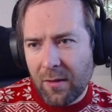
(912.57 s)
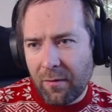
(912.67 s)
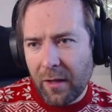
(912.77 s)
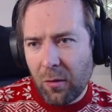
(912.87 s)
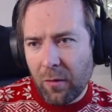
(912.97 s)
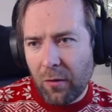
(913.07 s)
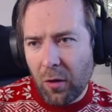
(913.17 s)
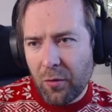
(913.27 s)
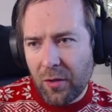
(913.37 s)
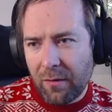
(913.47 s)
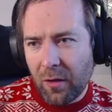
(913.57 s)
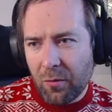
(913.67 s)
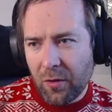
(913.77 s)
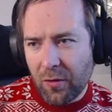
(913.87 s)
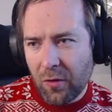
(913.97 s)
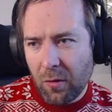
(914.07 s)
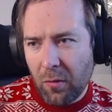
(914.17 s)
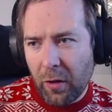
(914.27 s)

the value of the option if the option is sum,